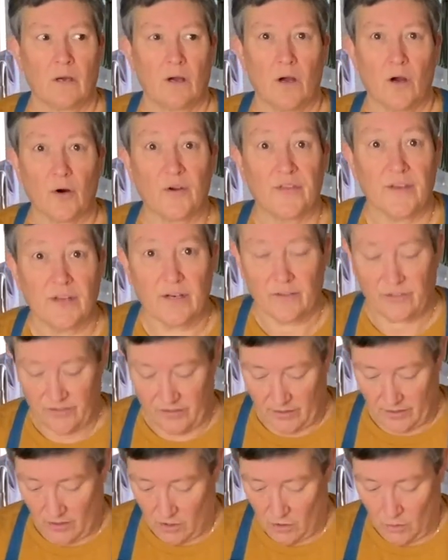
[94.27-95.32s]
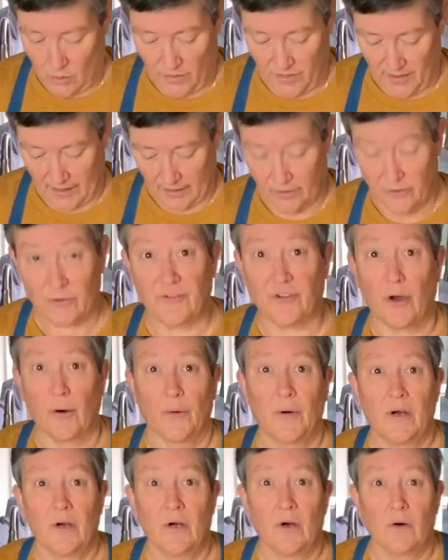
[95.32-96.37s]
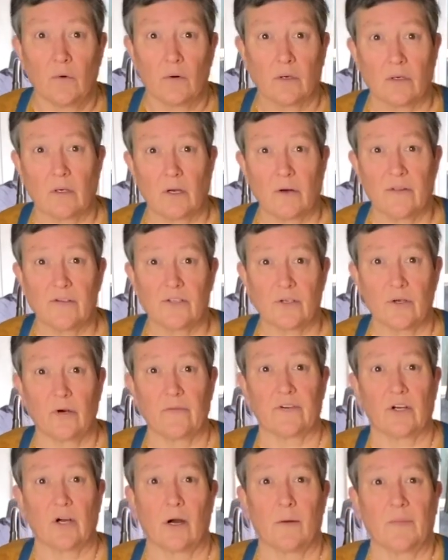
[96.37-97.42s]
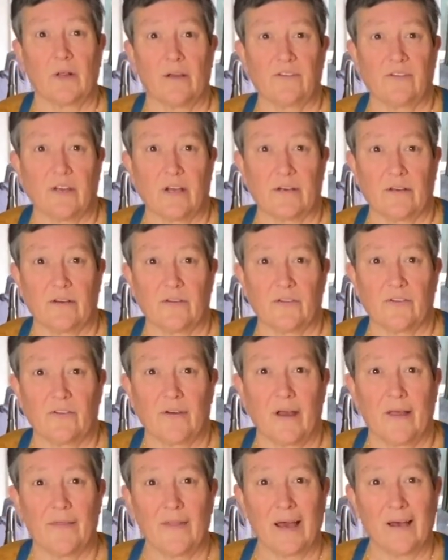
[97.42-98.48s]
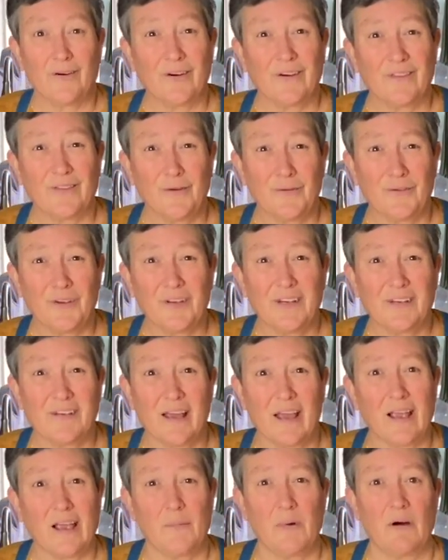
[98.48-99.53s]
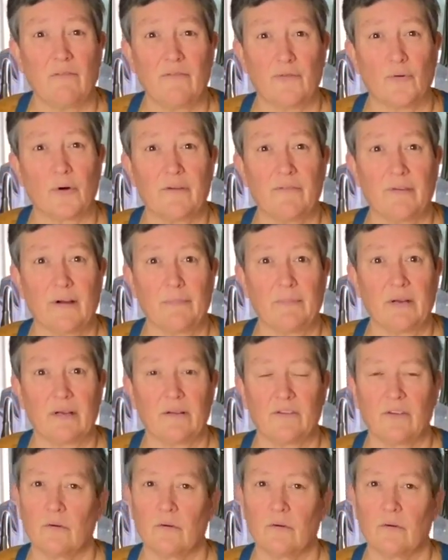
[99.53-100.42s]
earthiness to the whole thing. So we're going to go to the stove and caramelize the onions, and those are going to take about 45 minutes.